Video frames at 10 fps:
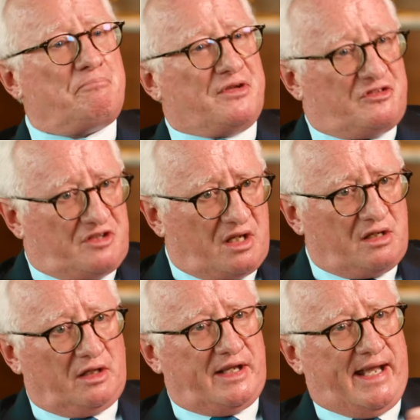
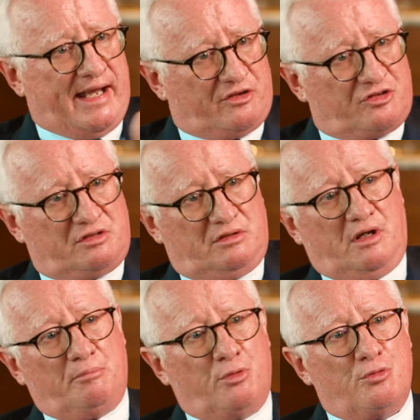particularly ex
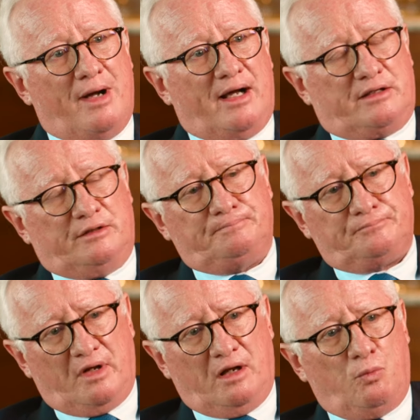a bull market,
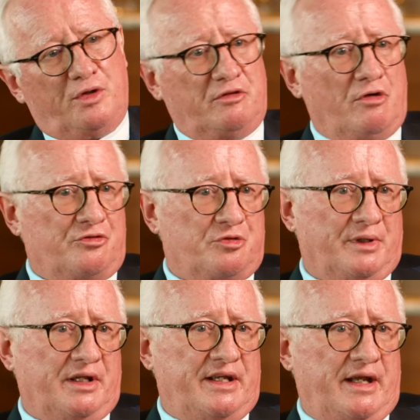what they're
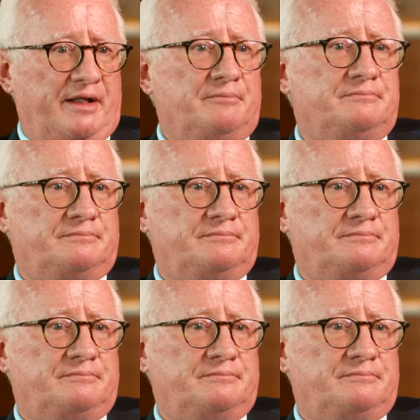ultimately getting.